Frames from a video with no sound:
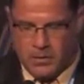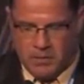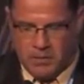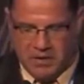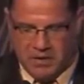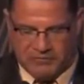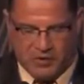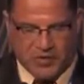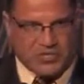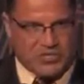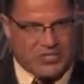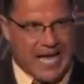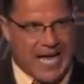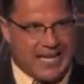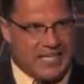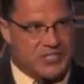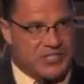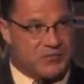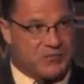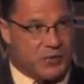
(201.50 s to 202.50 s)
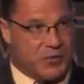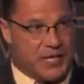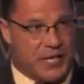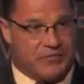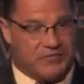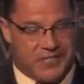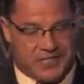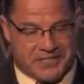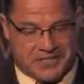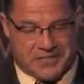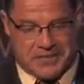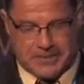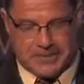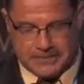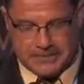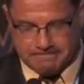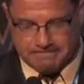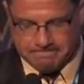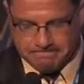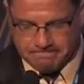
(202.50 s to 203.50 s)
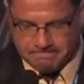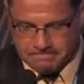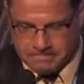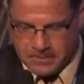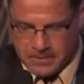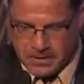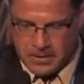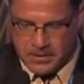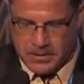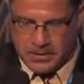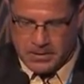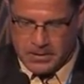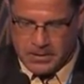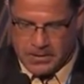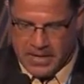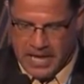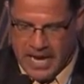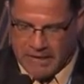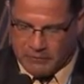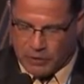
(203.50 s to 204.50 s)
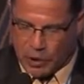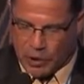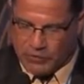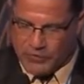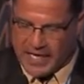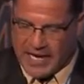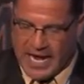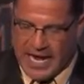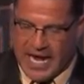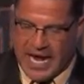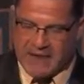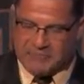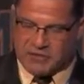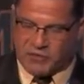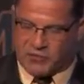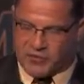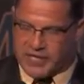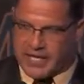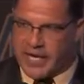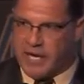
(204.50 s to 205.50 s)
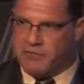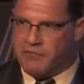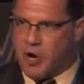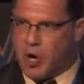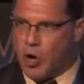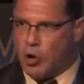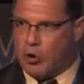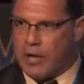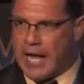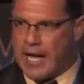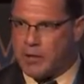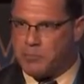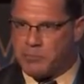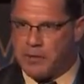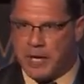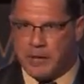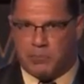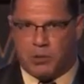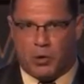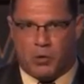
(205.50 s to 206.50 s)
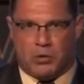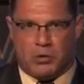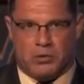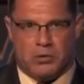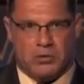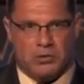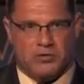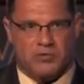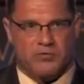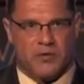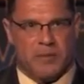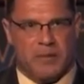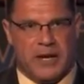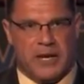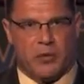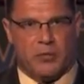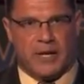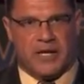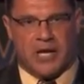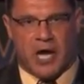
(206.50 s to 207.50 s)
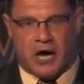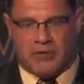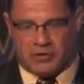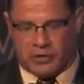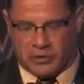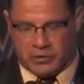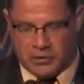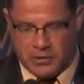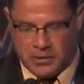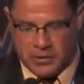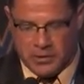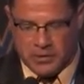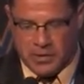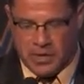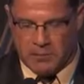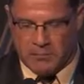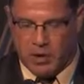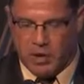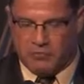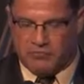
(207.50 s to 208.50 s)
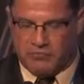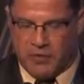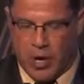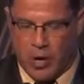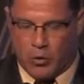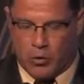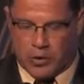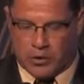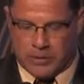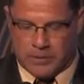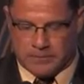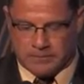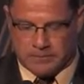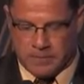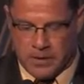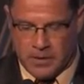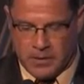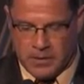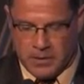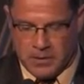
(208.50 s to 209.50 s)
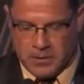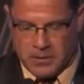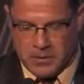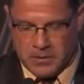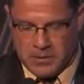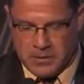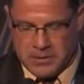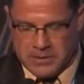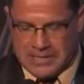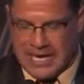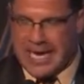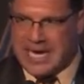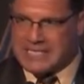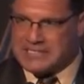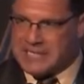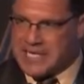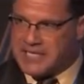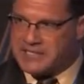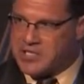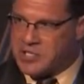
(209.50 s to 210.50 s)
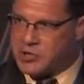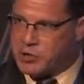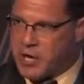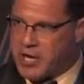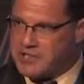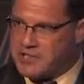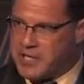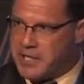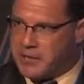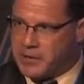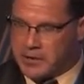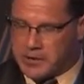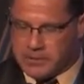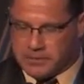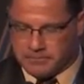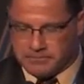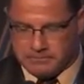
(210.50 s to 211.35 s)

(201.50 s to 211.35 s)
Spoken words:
My first thought is forgiveness. I've learned that I have to forgive a whole lot of people for me to recover and move forward. Guys like the drug dealer,